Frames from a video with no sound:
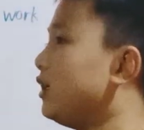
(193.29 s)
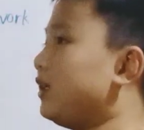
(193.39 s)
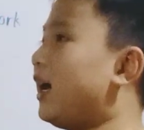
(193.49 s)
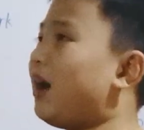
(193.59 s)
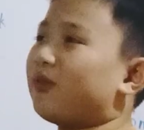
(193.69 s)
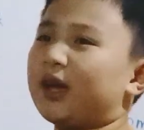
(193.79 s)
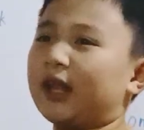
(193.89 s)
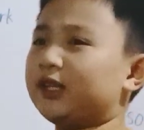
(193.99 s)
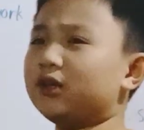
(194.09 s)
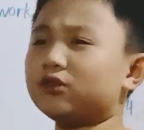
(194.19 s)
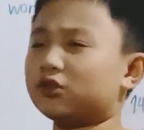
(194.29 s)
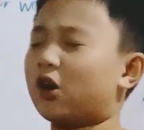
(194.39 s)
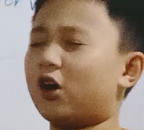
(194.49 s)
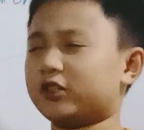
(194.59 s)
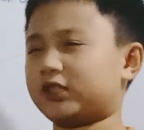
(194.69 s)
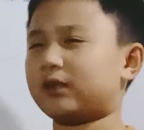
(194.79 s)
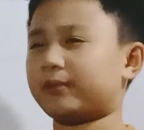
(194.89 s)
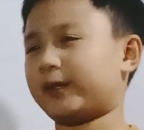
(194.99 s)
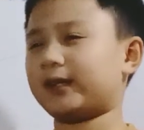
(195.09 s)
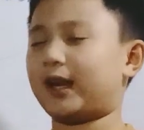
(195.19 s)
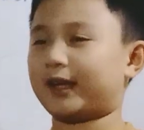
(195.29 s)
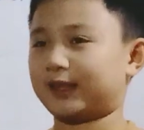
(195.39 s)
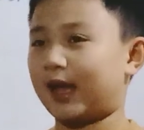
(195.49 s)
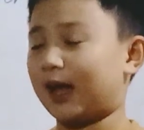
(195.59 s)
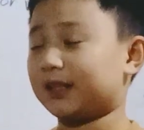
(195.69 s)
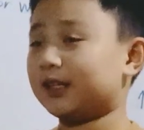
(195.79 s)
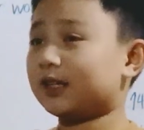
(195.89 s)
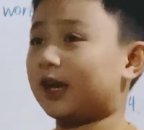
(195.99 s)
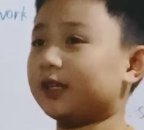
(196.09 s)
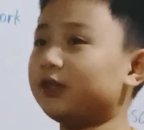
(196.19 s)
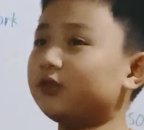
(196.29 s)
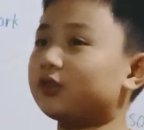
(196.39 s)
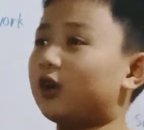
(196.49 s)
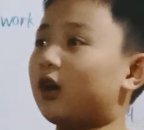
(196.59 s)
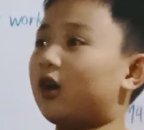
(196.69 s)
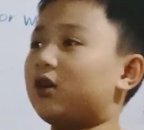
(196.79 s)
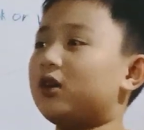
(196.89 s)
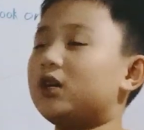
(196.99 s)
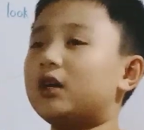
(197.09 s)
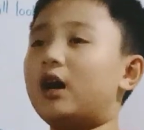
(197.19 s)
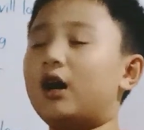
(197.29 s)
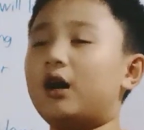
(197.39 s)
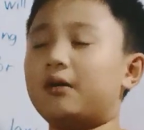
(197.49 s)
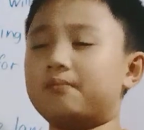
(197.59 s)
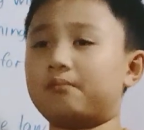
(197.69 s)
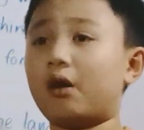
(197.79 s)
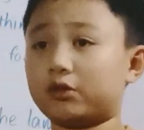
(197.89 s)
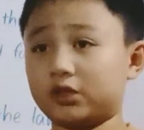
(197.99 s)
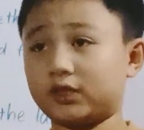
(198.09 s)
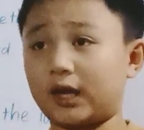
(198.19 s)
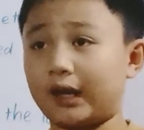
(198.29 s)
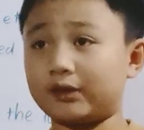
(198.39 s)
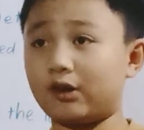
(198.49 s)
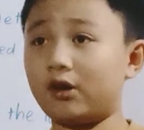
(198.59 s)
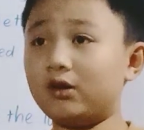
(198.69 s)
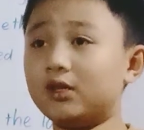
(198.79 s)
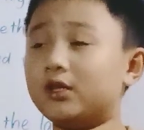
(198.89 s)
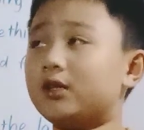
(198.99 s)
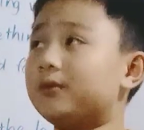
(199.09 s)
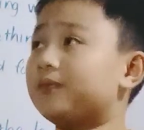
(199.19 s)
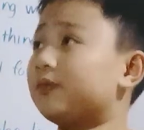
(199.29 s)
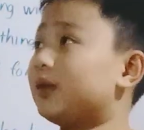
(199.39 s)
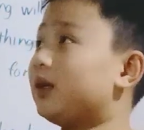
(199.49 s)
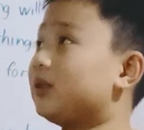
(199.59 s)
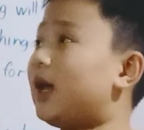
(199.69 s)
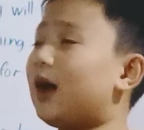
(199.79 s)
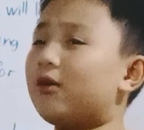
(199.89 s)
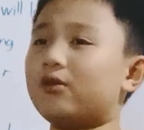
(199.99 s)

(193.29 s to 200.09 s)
Now, can you draw something like that? Can you draw a motorcycle? Now,